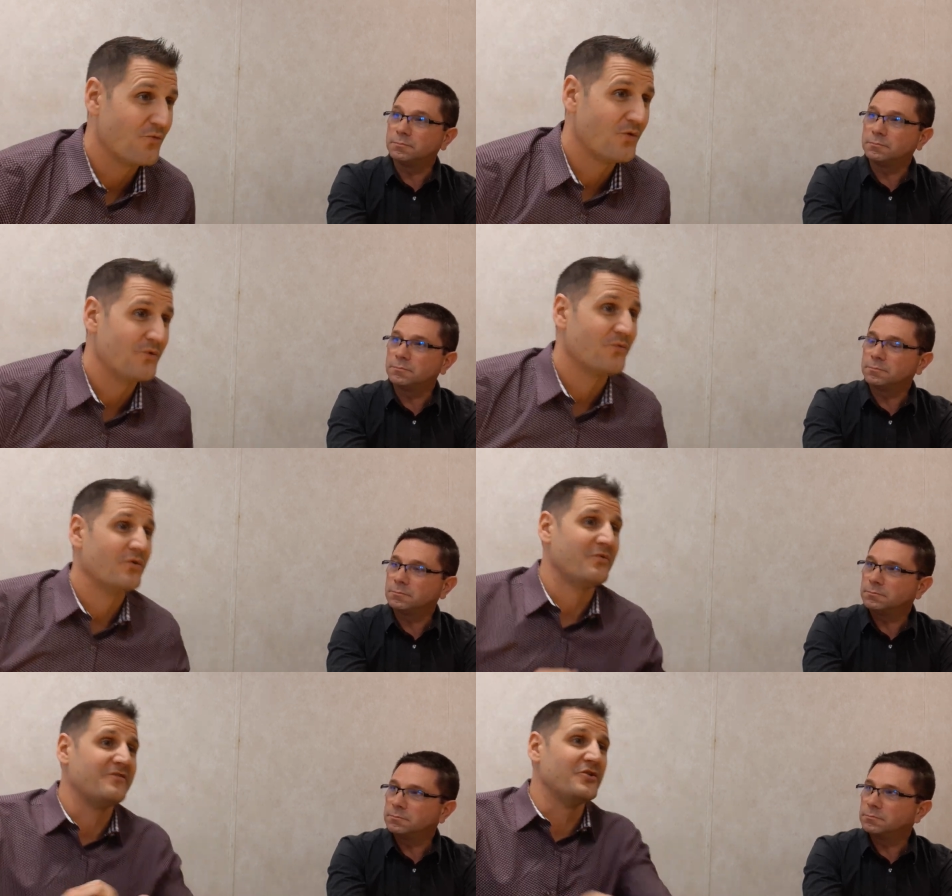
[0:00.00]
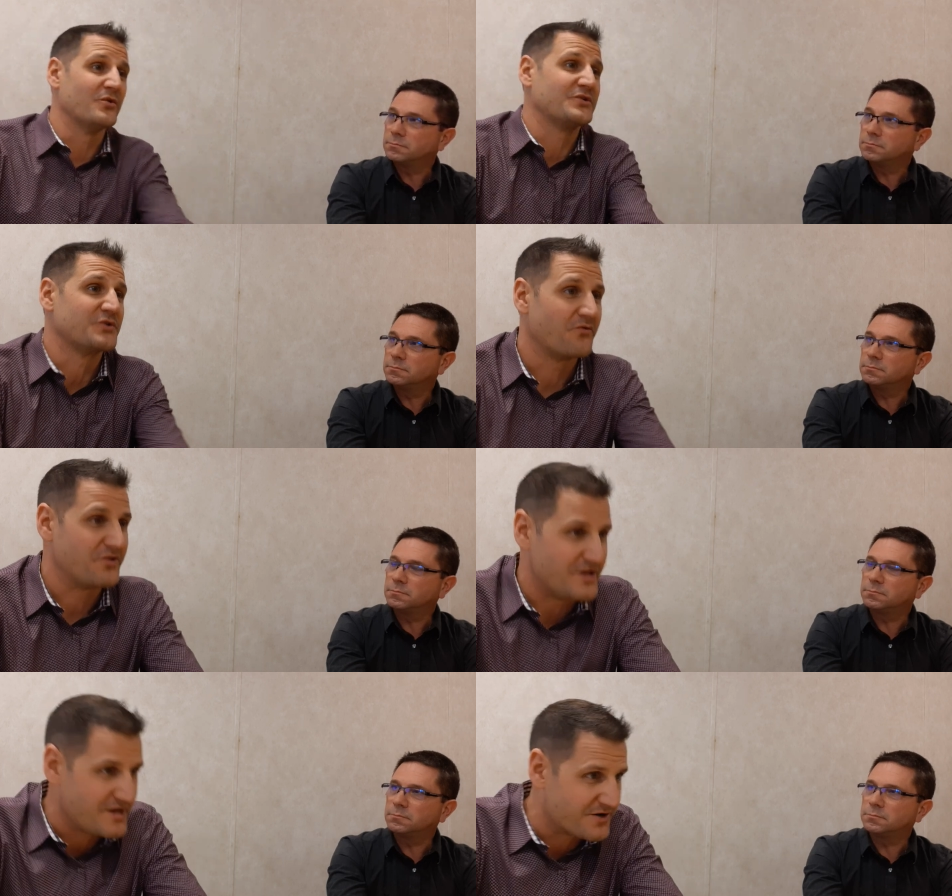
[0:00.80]
Speaker 1: What we've noticed over the
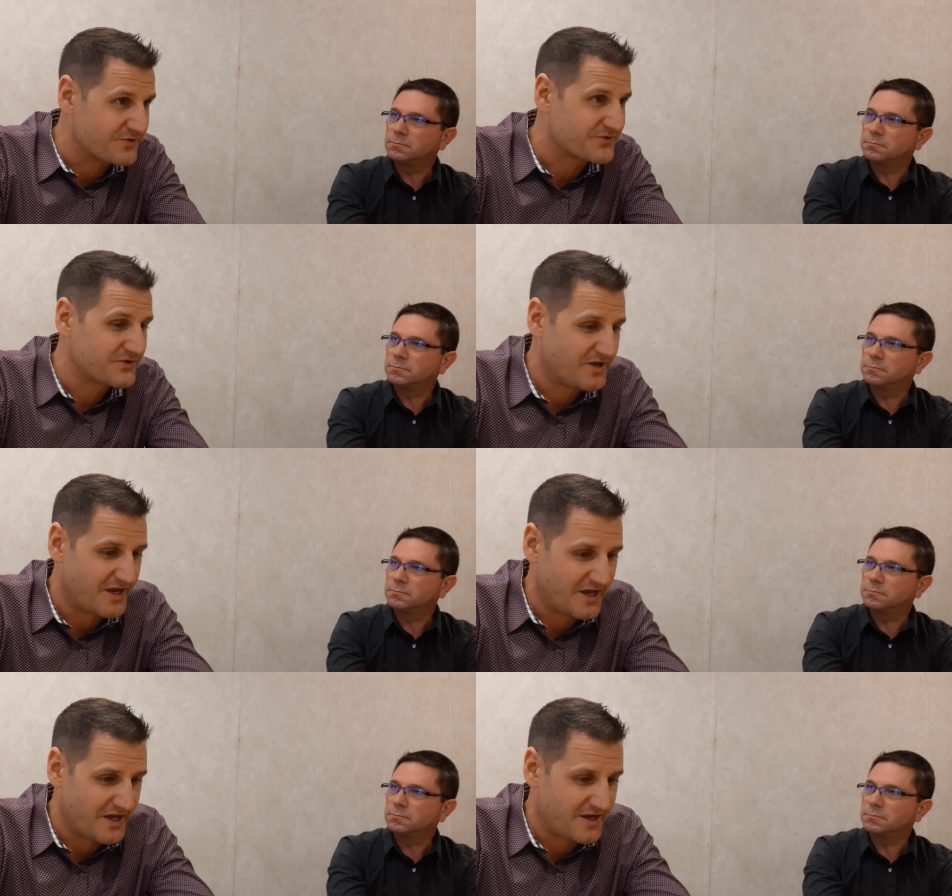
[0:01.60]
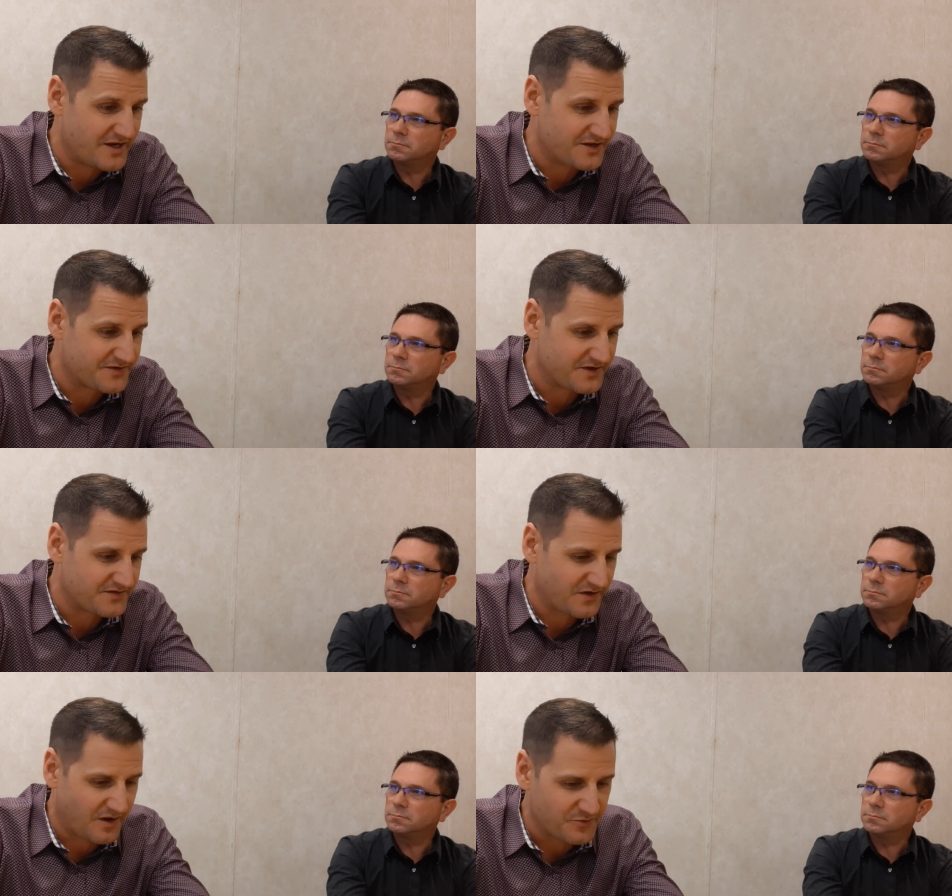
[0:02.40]
years, and
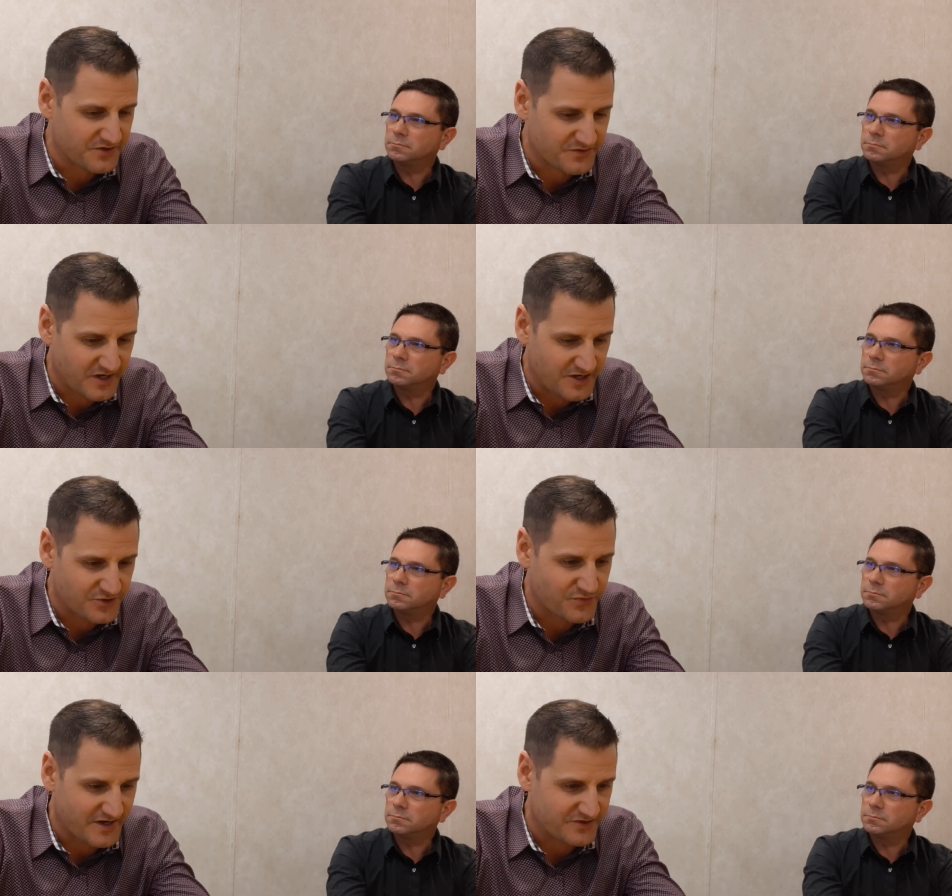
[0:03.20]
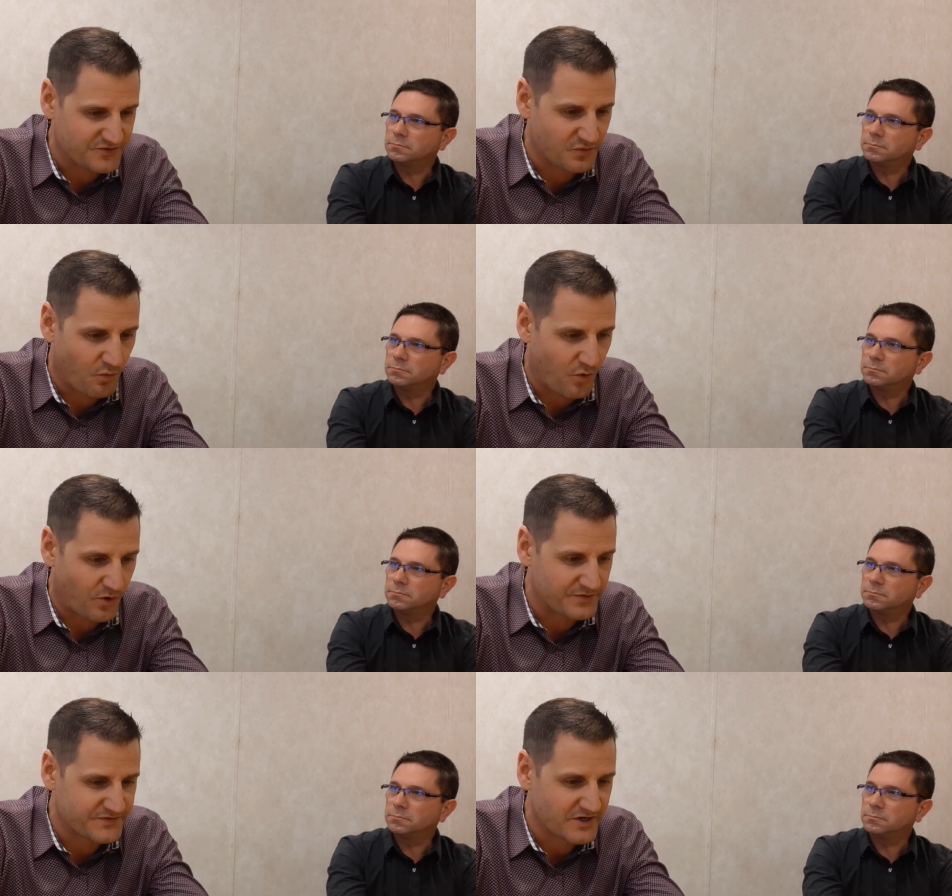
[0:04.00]
it's I'm going to kind of direct this
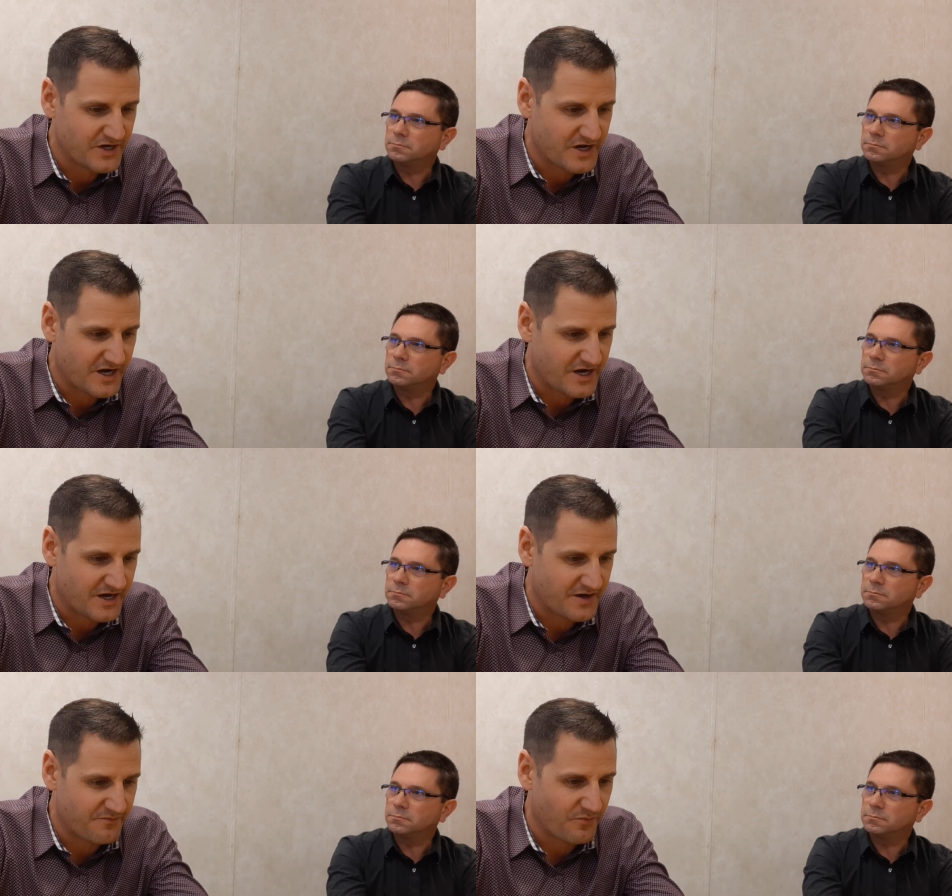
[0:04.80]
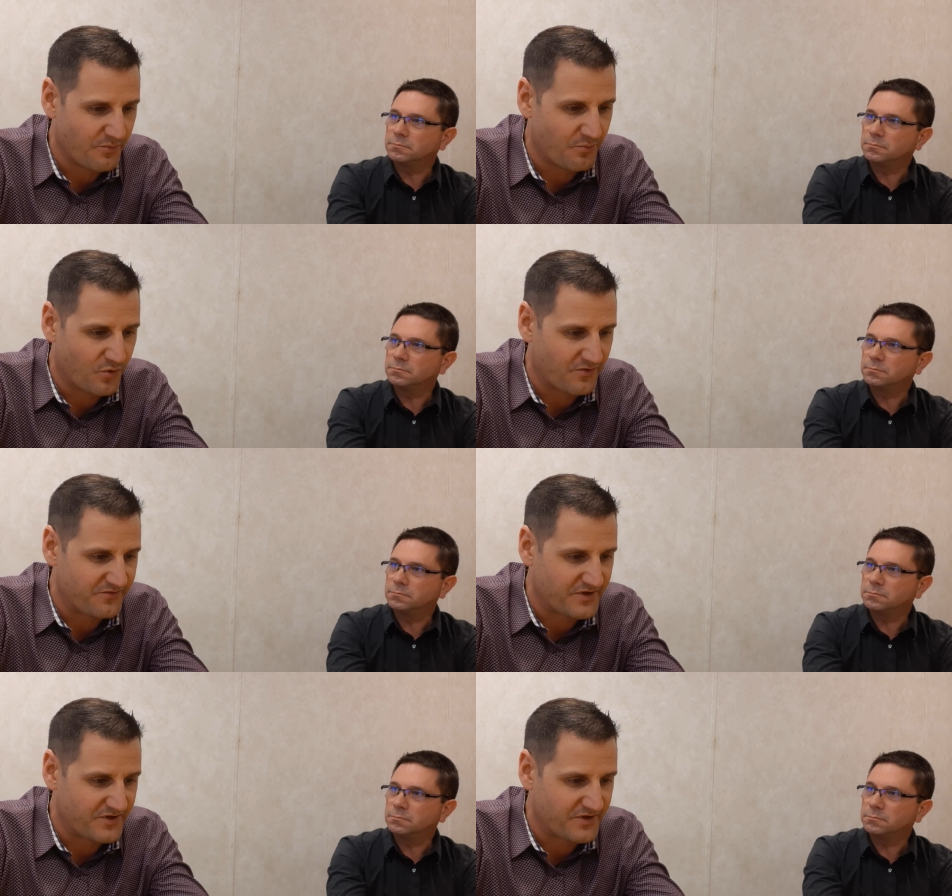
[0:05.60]
towards more of